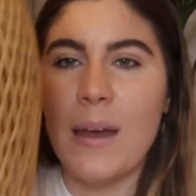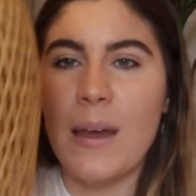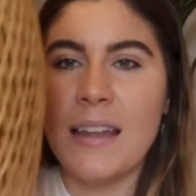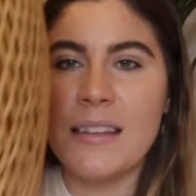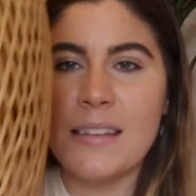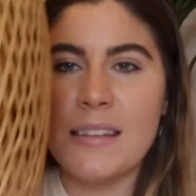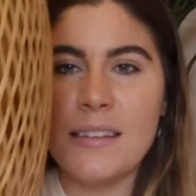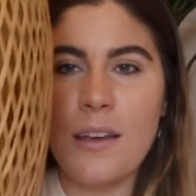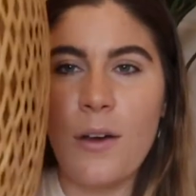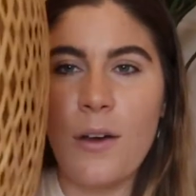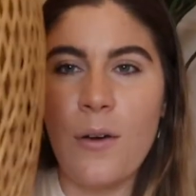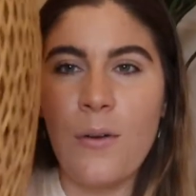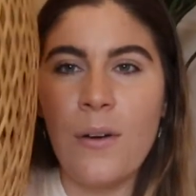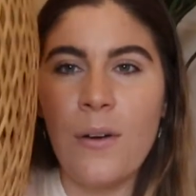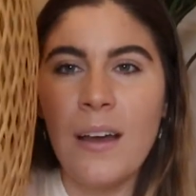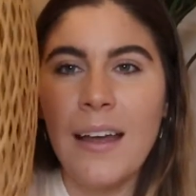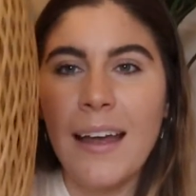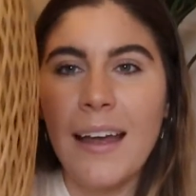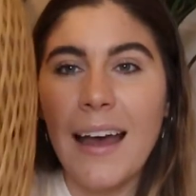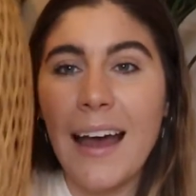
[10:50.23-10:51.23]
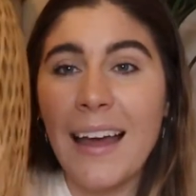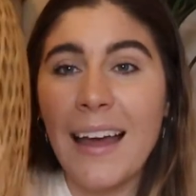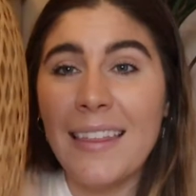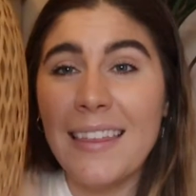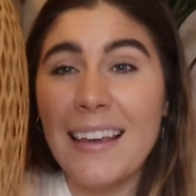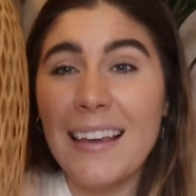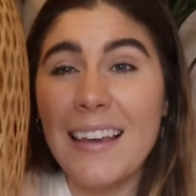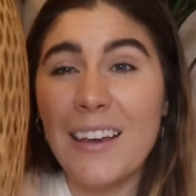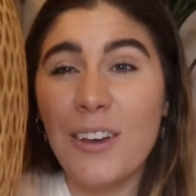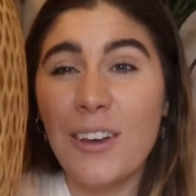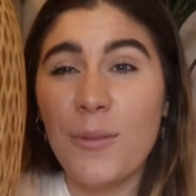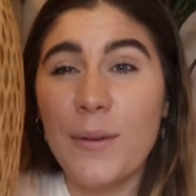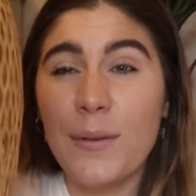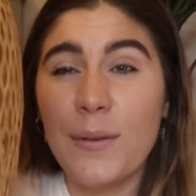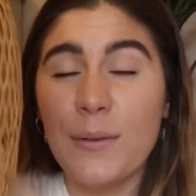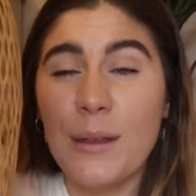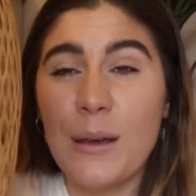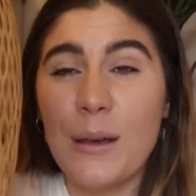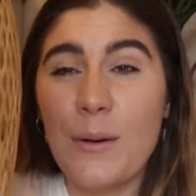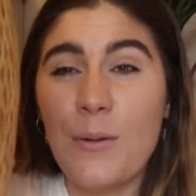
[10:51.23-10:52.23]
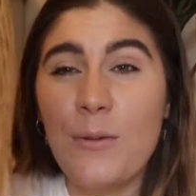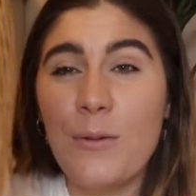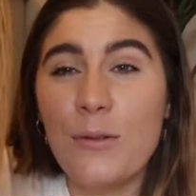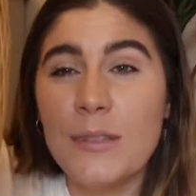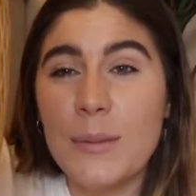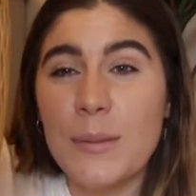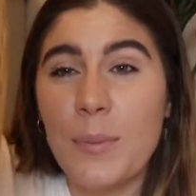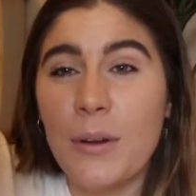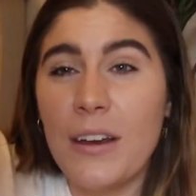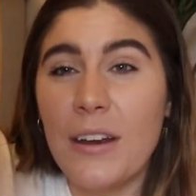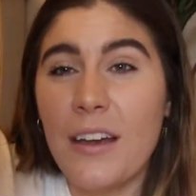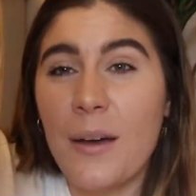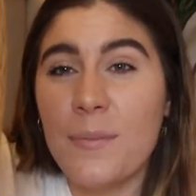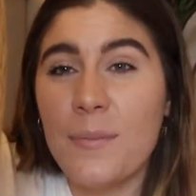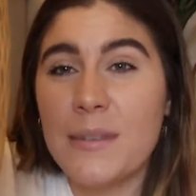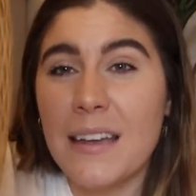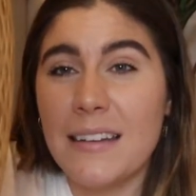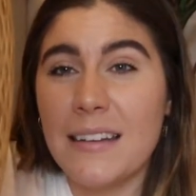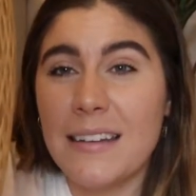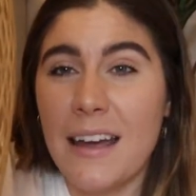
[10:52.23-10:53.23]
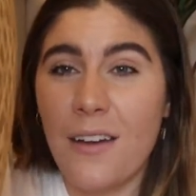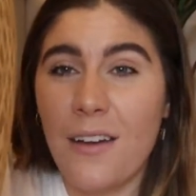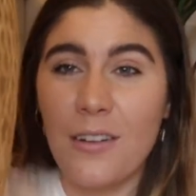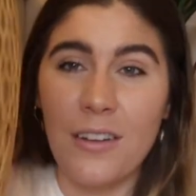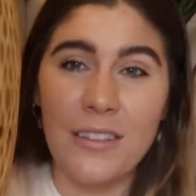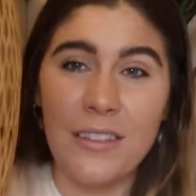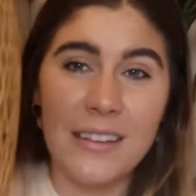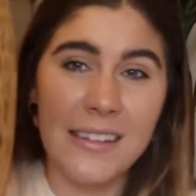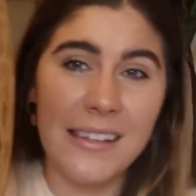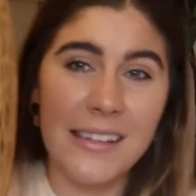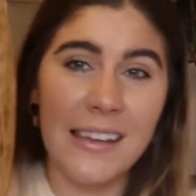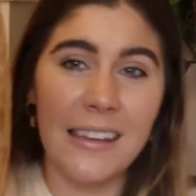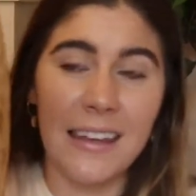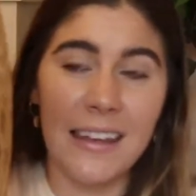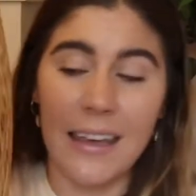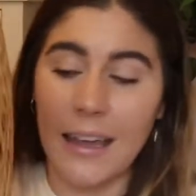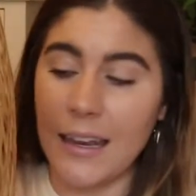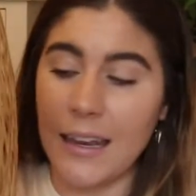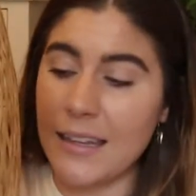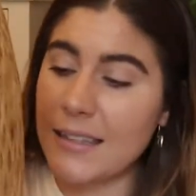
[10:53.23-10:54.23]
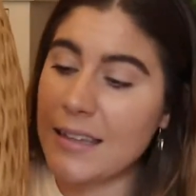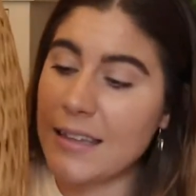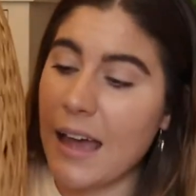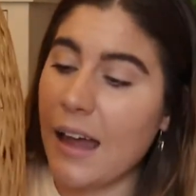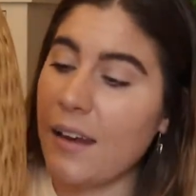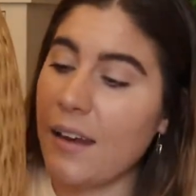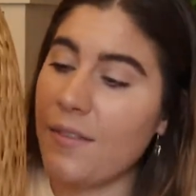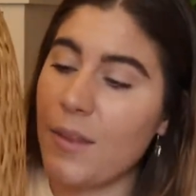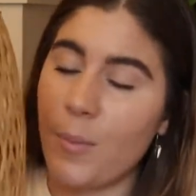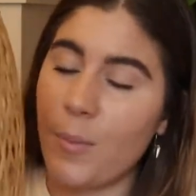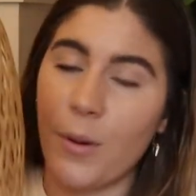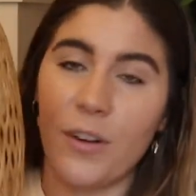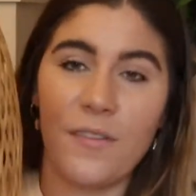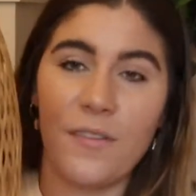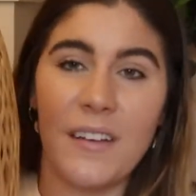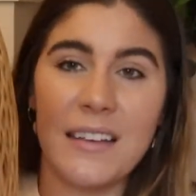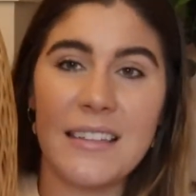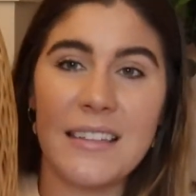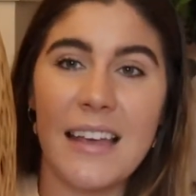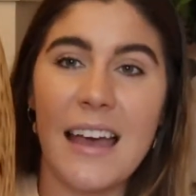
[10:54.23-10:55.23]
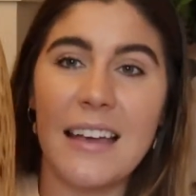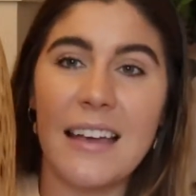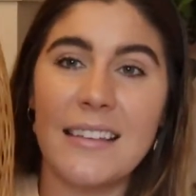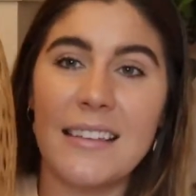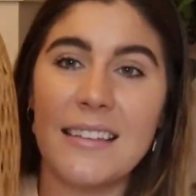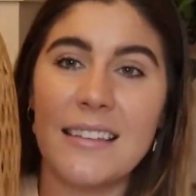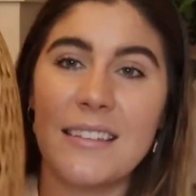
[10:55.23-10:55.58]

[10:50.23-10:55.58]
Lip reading: And so I think it could be really cool to put it upside down on the ceiling, and it's kind of the perfect size.